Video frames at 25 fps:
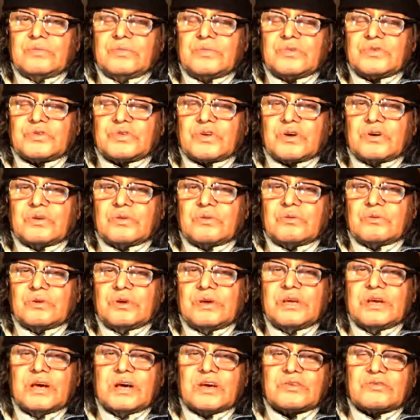So
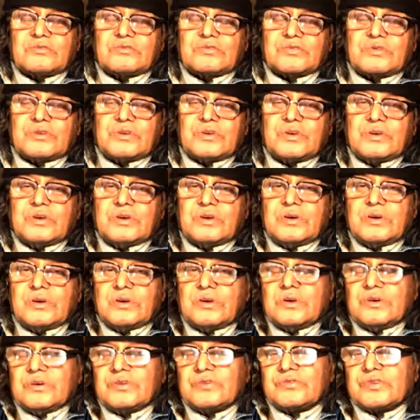he has
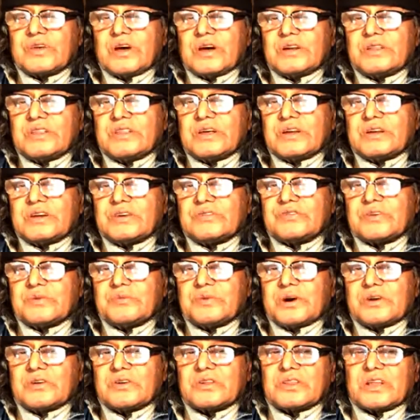said that it's
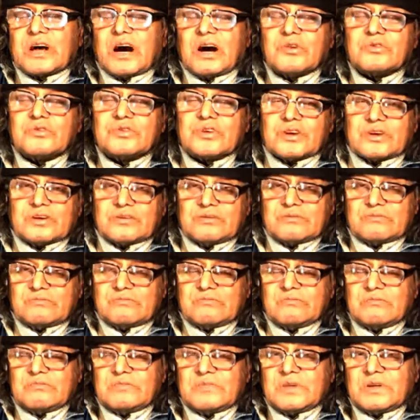about 1,000
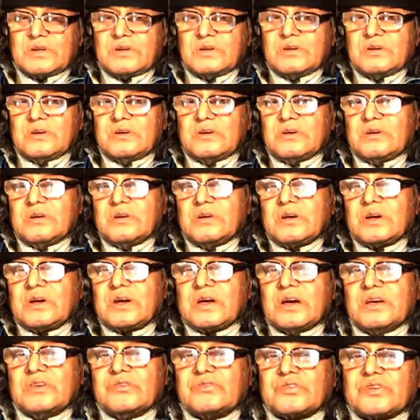
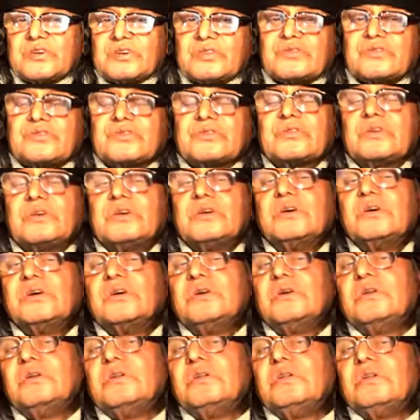cases
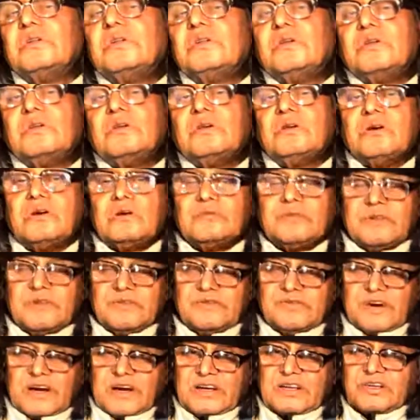of
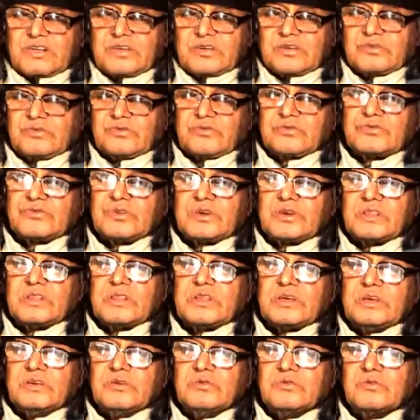infections in
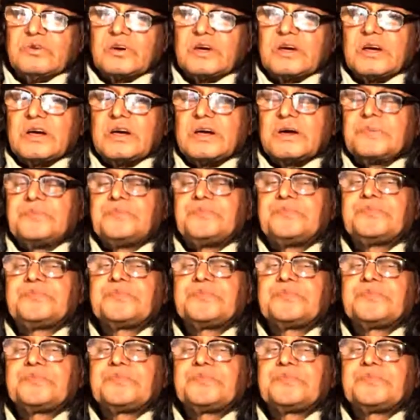the UK